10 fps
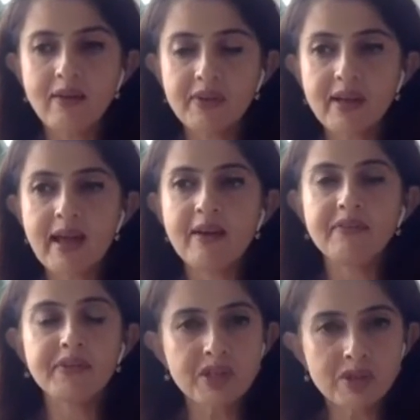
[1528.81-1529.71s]
We
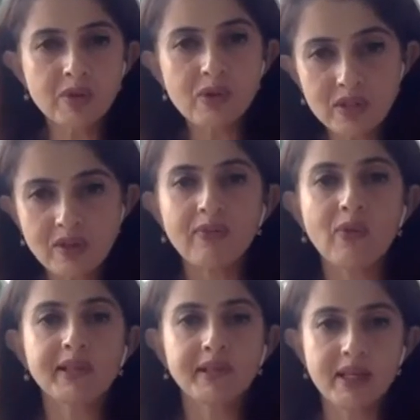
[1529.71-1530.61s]
have videos of
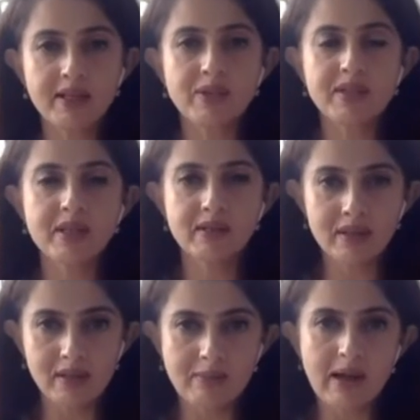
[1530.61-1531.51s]
what
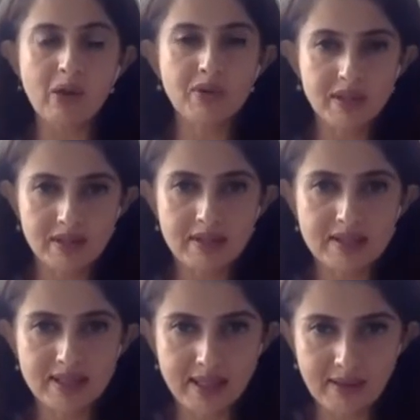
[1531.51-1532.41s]
CranioSacral about in the
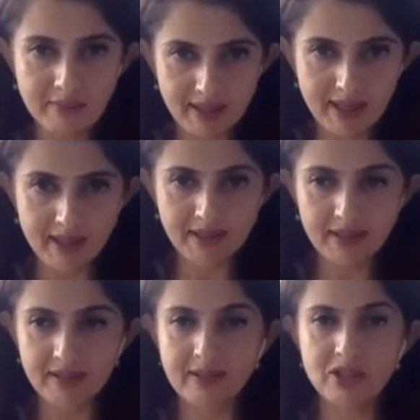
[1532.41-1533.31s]
same link
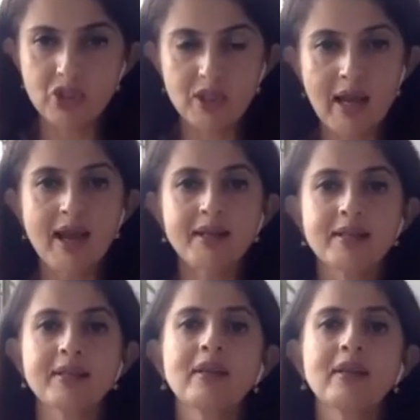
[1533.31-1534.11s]
in the chat.